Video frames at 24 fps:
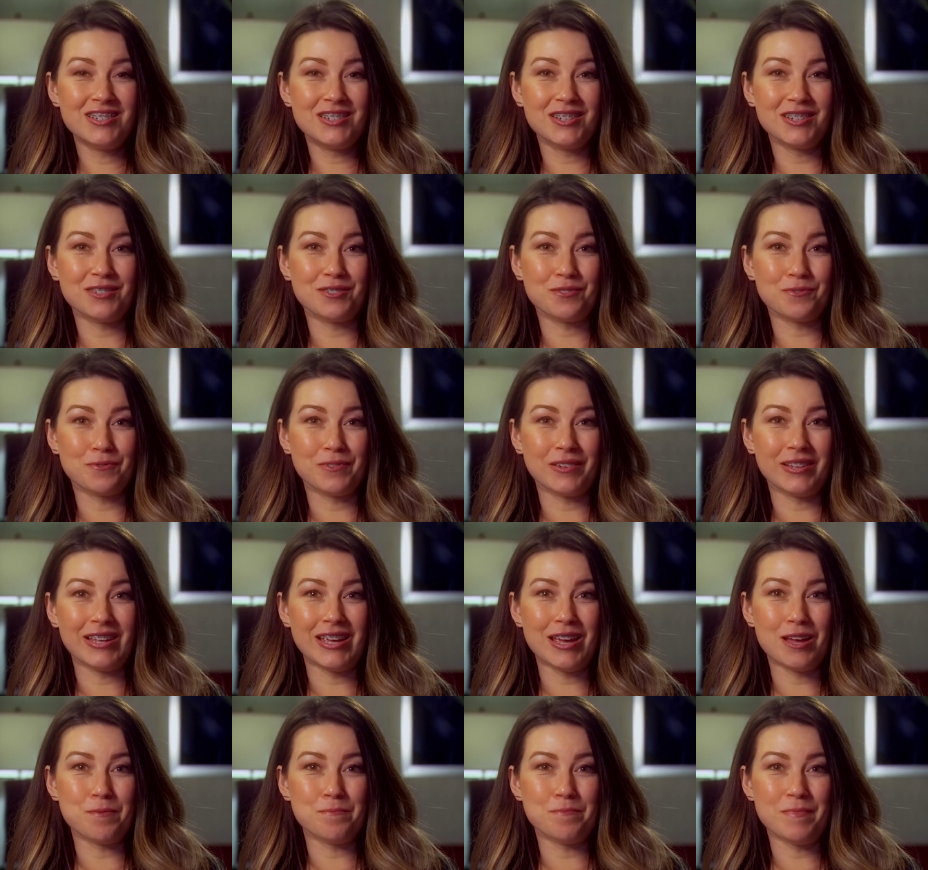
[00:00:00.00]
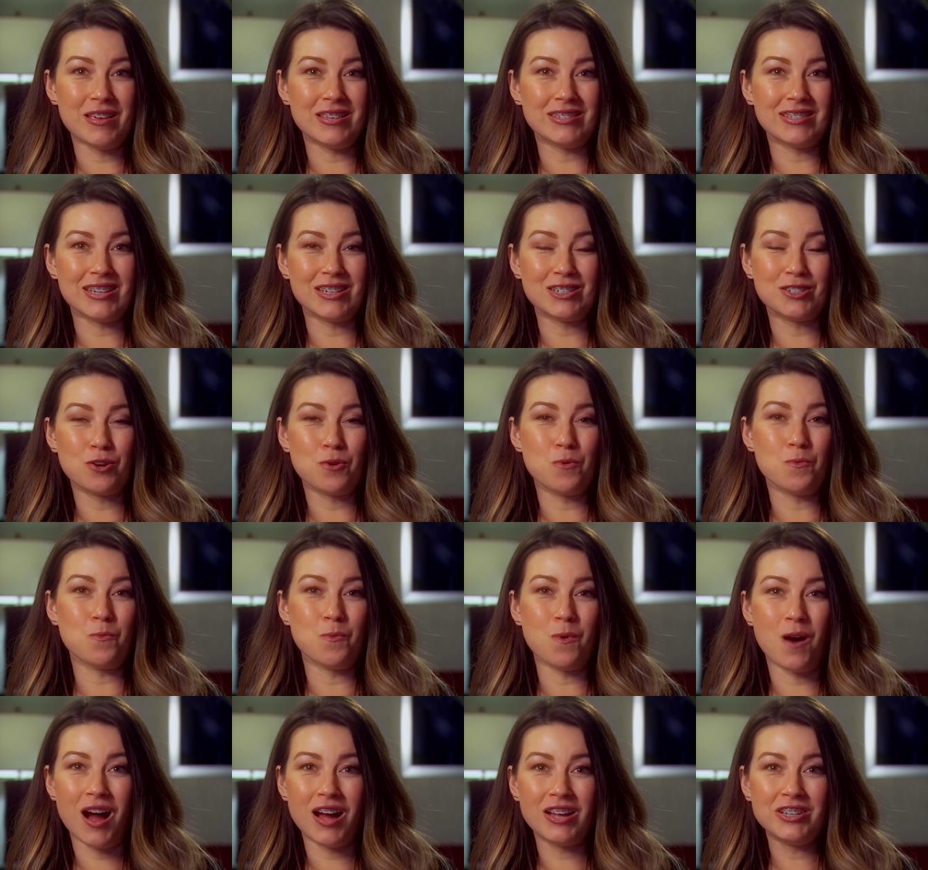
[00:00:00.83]
She's really amazing to
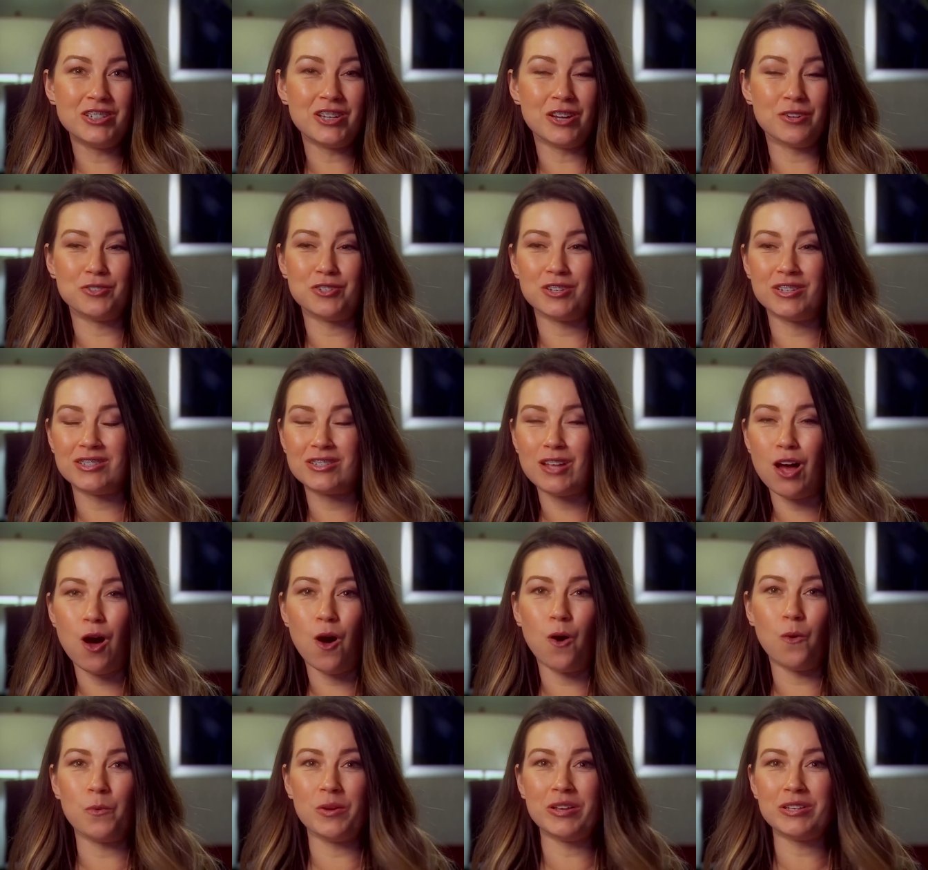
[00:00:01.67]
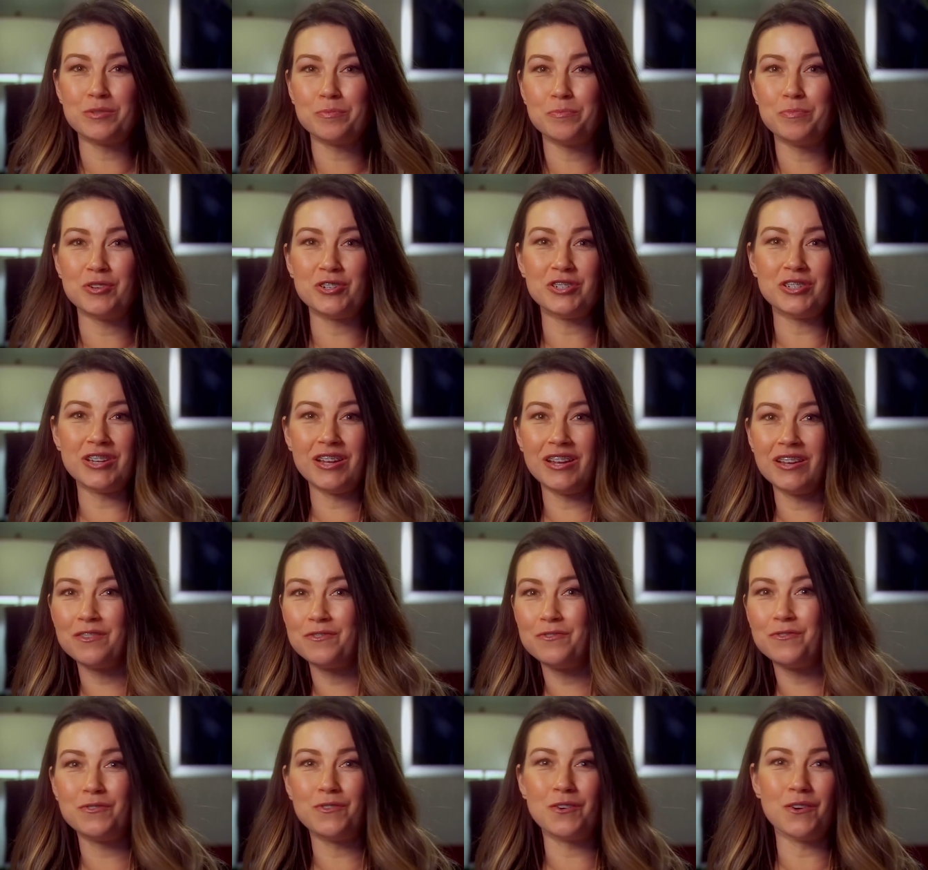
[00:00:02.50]
watch how she's always
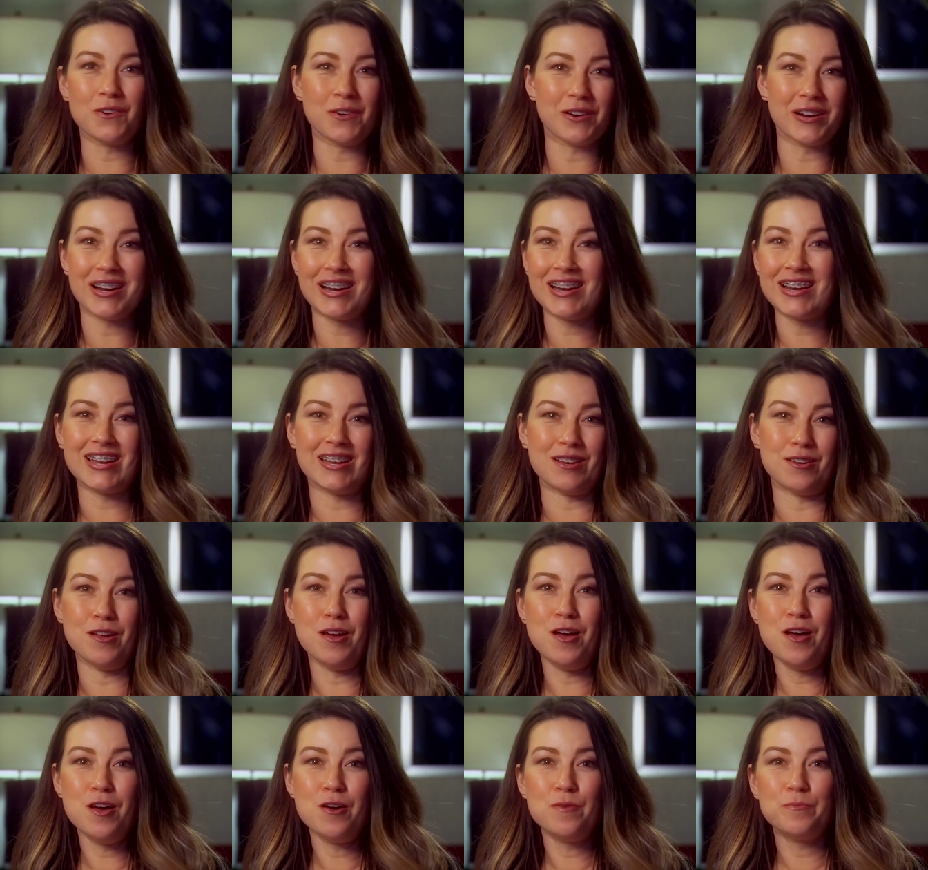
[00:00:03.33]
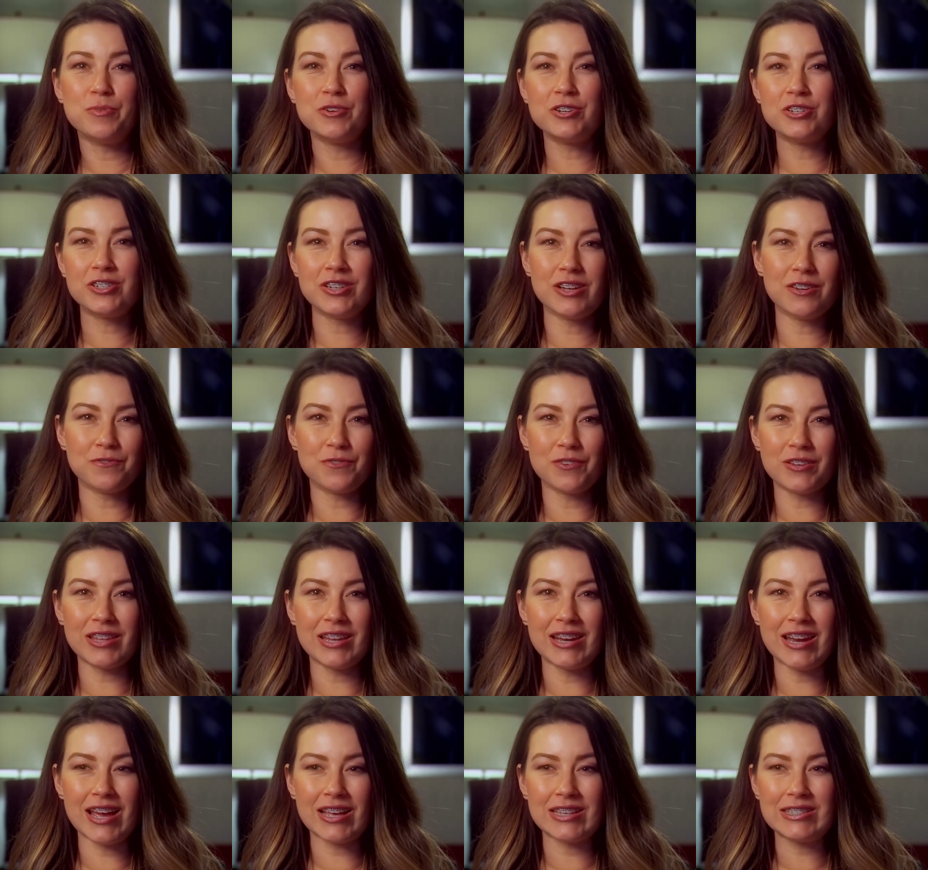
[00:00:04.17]
pushing forward and pushing
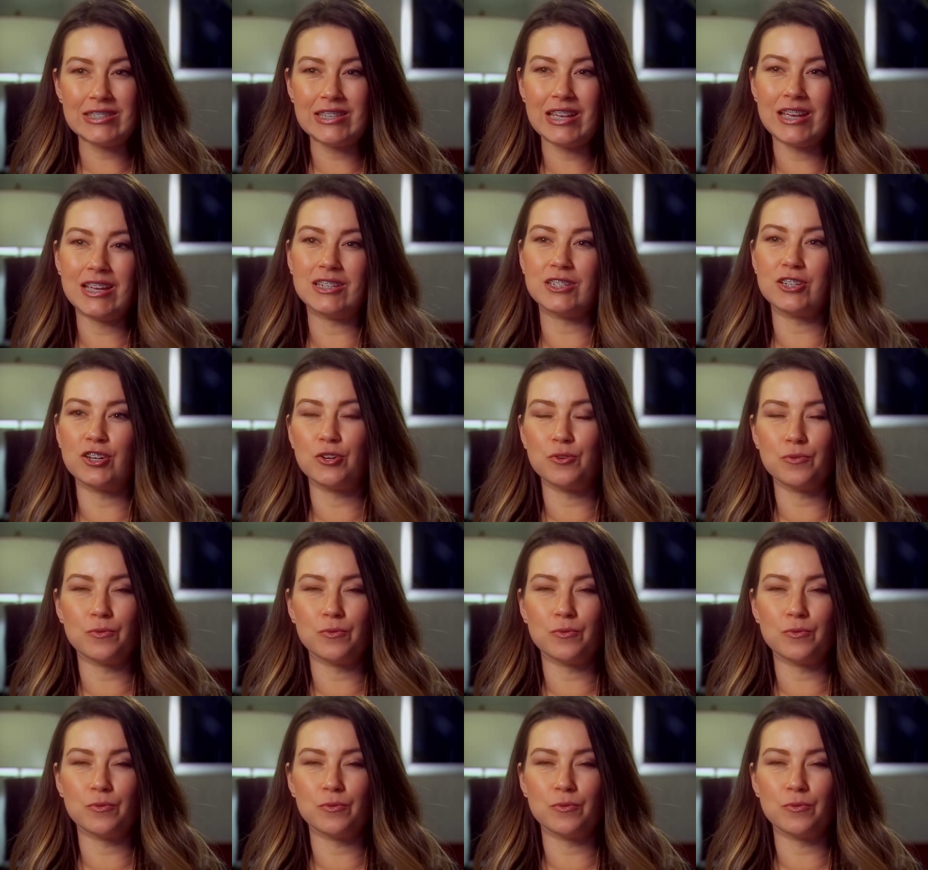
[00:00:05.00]
for the next thing and to